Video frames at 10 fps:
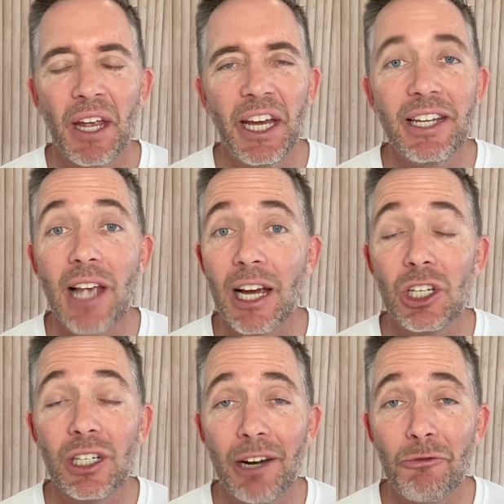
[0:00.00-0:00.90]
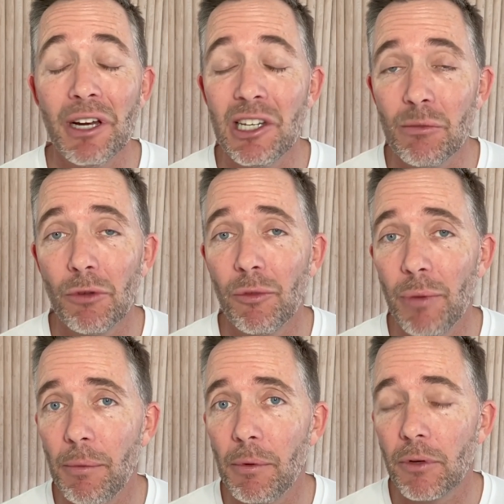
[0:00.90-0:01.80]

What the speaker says: it is actually unreasonable for people to